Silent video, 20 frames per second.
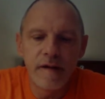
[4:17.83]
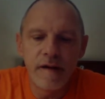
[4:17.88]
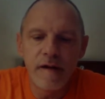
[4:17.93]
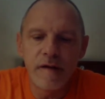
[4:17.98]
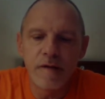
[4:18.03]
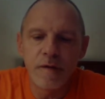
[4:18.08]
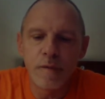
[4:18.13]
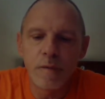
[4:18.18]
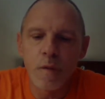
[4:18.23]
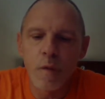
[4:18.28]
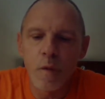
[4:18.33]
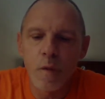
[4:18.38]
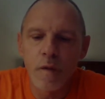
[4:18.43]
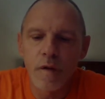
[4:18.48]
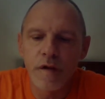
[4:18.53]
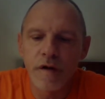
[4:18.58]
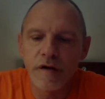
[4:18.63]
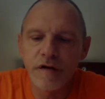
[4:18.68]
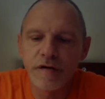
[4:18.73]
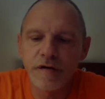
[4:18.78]
in their war
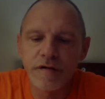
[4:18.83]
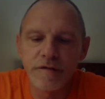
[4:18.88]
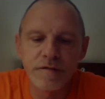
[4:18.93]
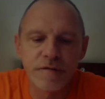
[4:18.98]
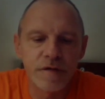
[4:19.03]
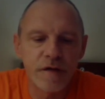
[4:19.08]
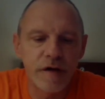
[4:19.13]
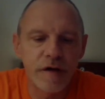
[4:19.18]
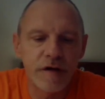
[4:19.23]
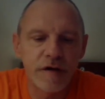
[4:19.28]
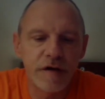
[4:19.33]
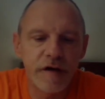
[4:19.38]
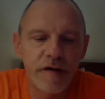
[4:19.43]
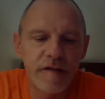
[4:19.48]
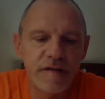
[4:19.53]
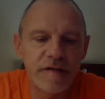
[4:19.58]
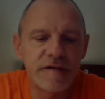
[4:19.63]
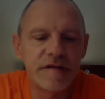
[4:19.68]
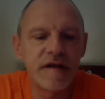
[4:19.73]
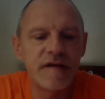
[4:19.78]
against the French
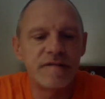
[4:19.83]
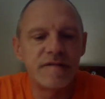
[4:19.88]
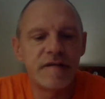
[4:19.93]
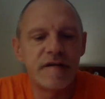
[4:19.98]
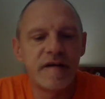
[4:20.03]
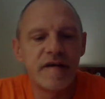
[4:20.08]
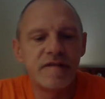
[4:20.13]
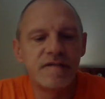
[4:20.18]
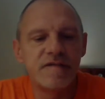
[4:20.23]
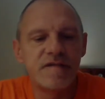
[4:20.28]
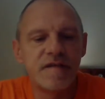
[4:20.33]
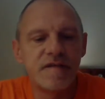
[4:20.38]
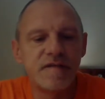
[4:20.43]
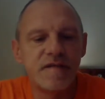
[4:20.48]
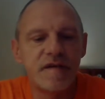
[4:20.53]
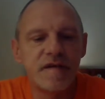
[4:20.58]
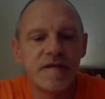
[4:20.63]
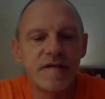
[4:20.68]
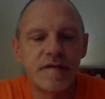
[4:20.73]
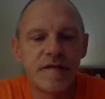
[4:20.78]
in the
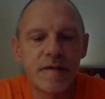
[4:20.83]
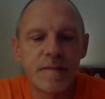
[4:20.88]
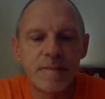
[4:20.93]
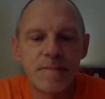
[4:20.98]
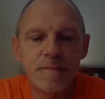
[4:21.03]
1750s,